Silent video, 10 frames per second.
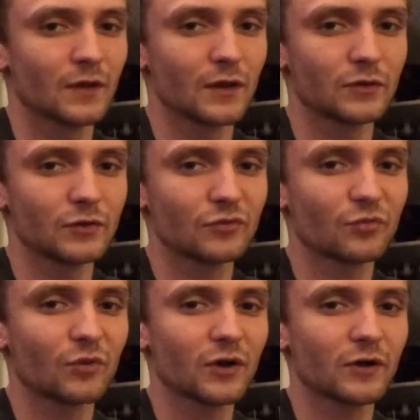and you just
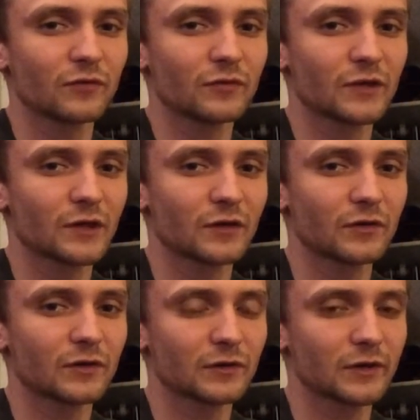walk over the
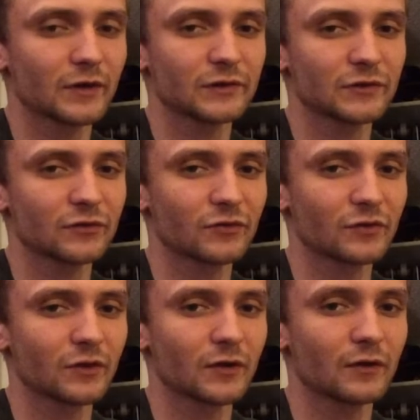hill and you kind of just
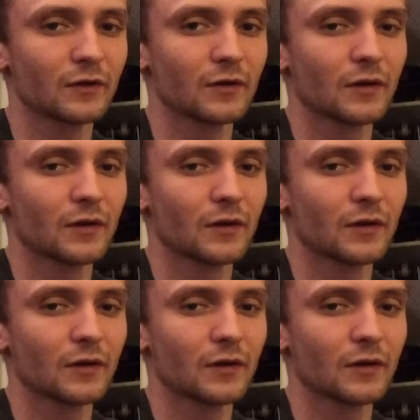sit there.